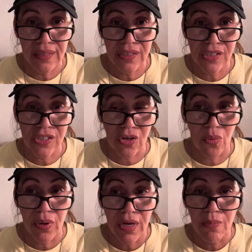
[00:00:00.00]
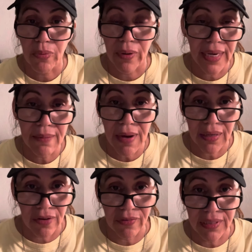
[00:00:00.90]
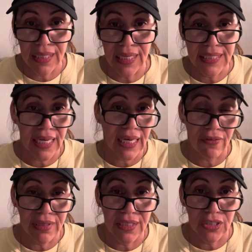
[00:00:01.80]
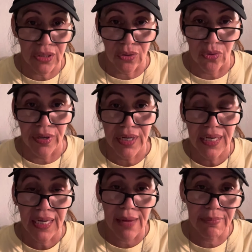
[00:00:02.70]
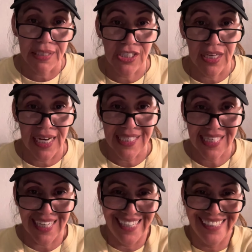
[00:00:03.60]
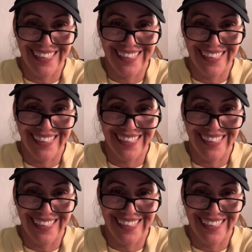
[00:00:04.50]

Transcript: So pray about everything and take everything to the Lord. God bless you guys. Good night.